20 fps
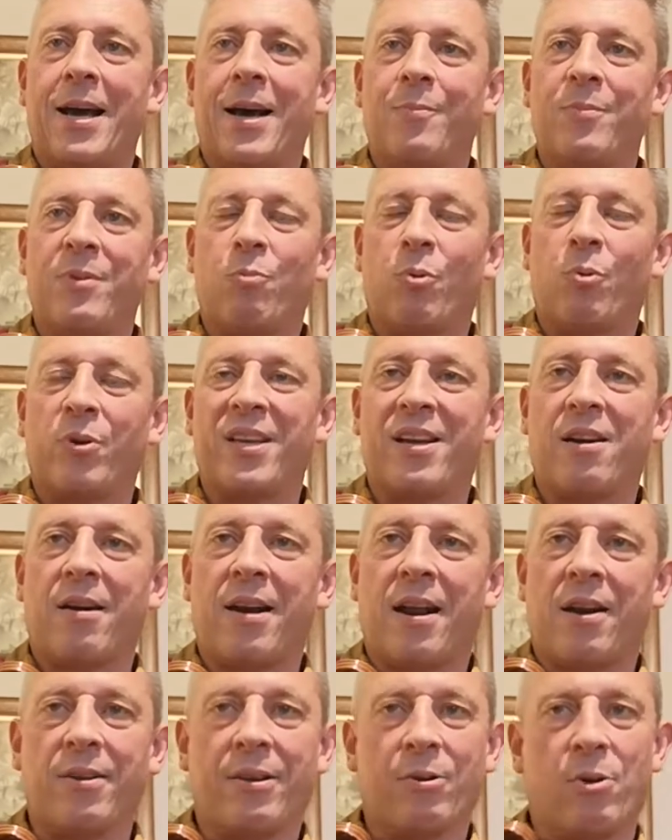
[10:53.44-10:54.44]
you can't
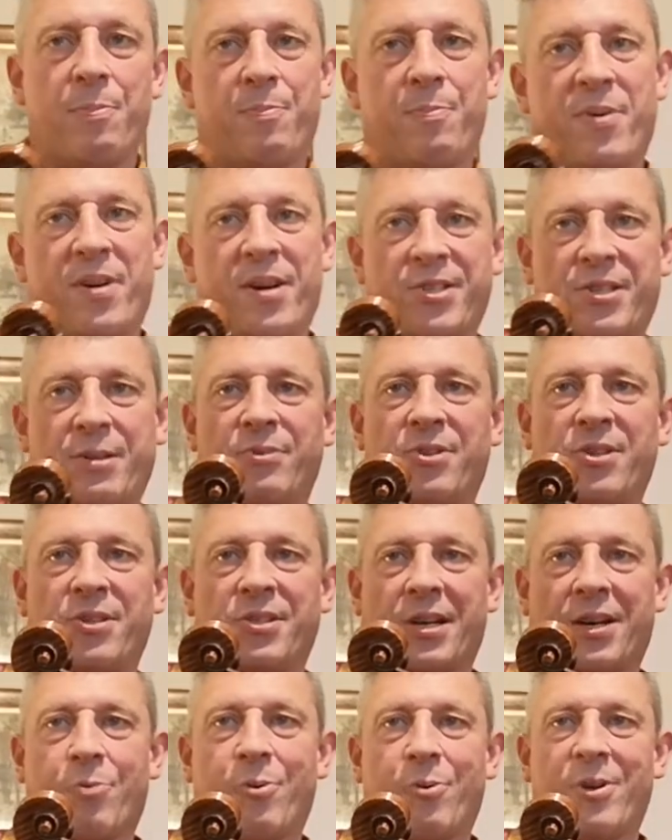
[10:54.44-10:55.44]
really go past them since
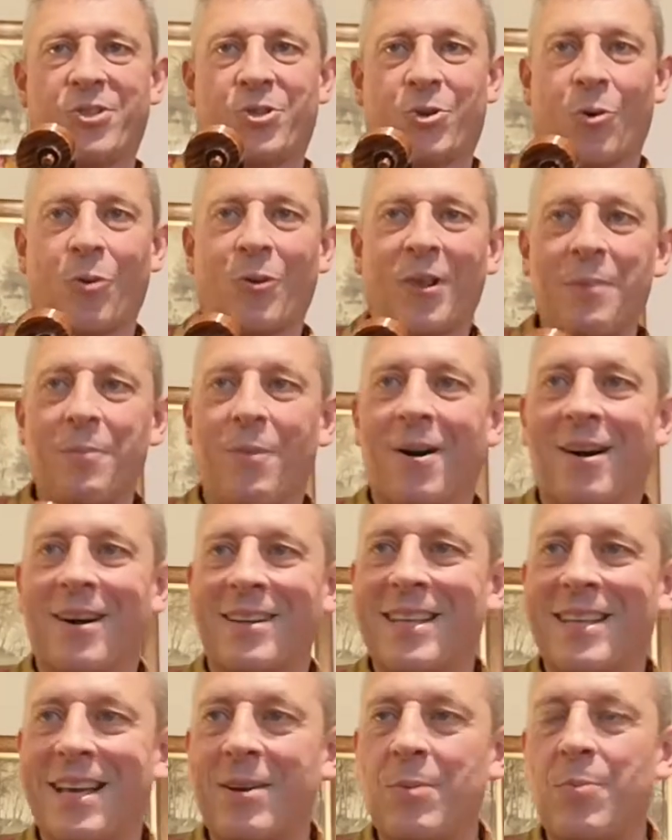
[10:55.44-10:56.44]
they're quite strongly
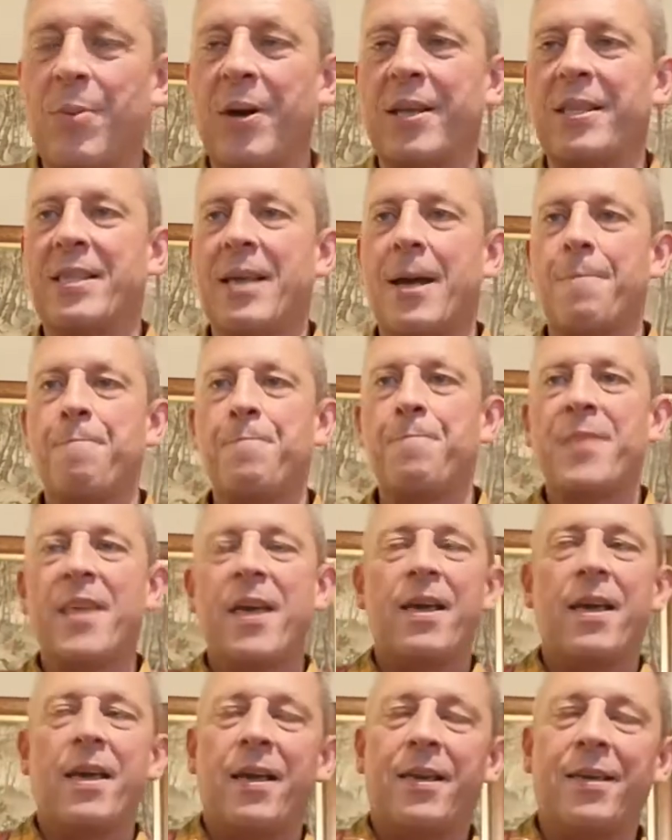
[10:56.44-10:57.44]
marked in. But
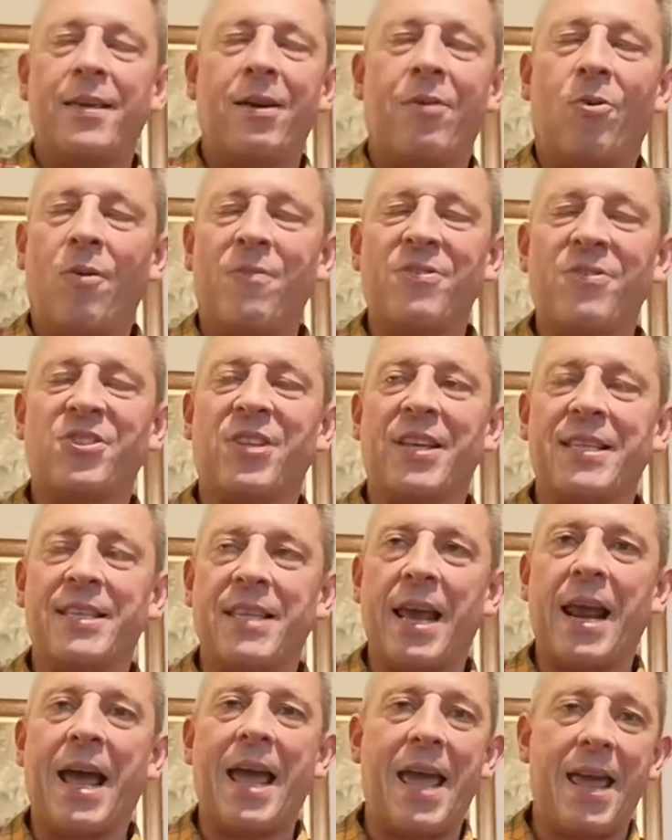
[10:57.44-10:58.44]
you obviously
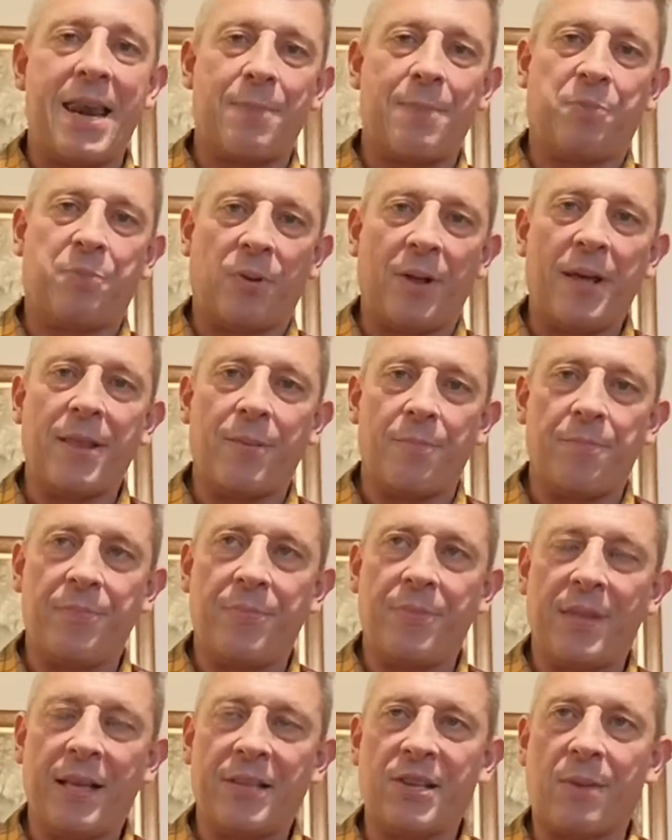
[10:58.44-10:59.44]
dinna hate to play them.
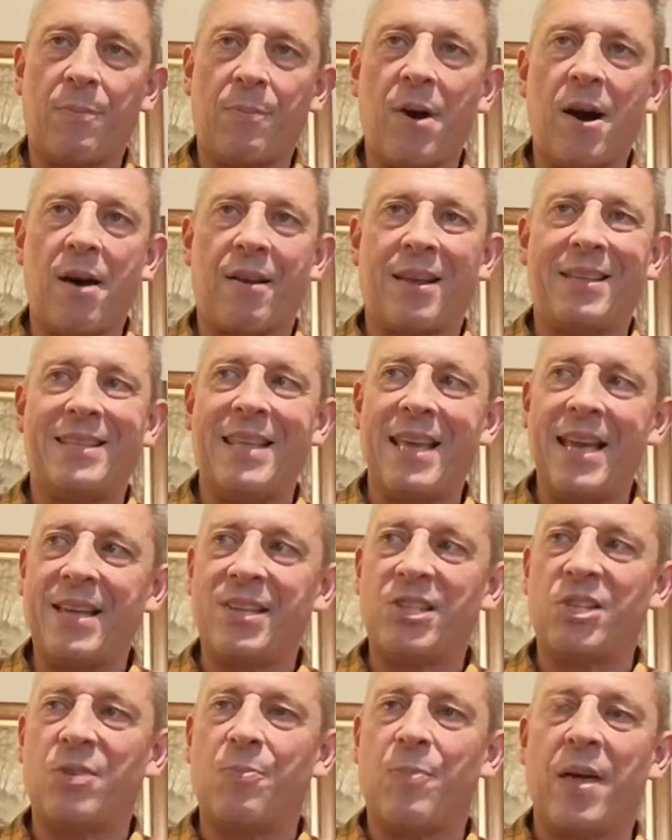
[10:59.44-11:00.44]
It's a matter of
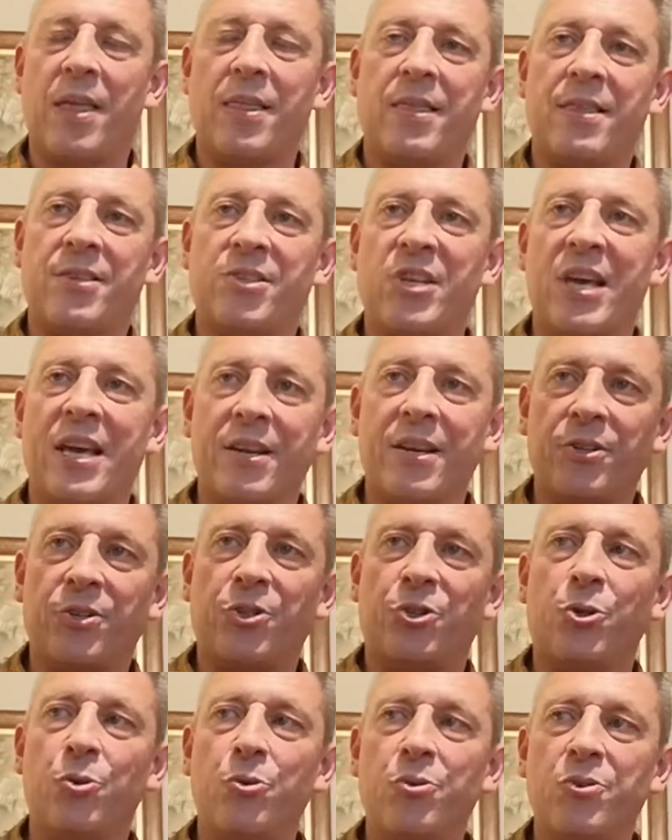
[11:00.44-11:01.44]
taste, but certain
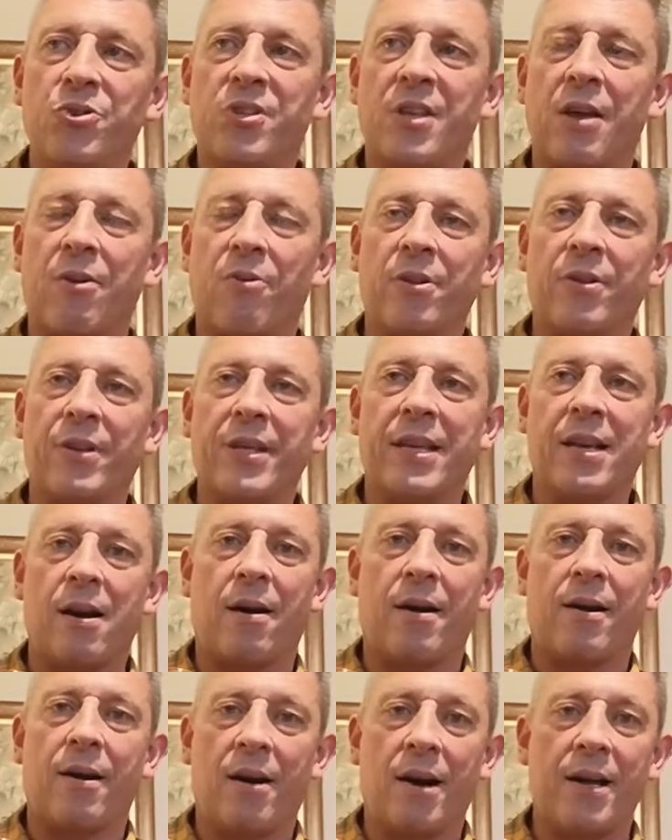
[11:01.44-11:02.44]
tunes that really
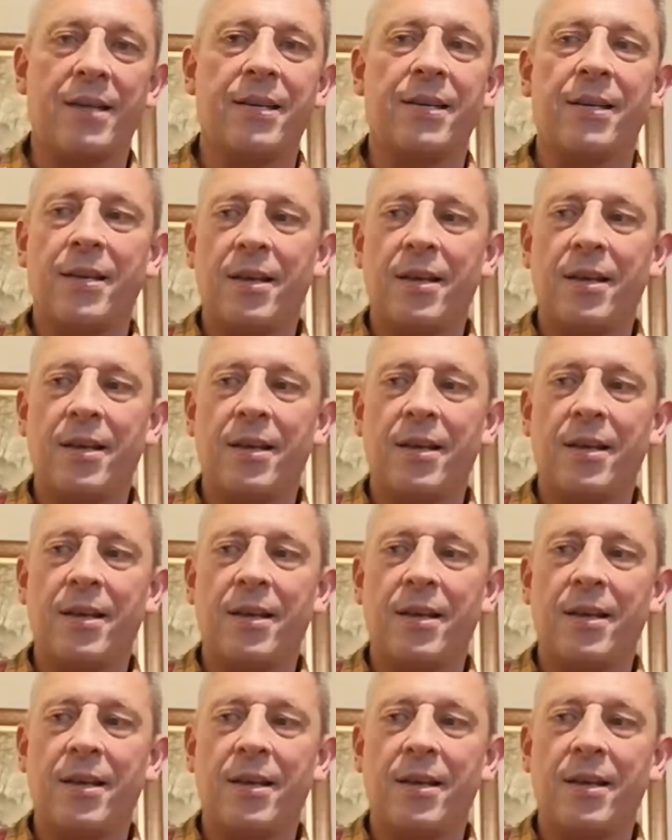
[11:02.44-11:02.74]
can add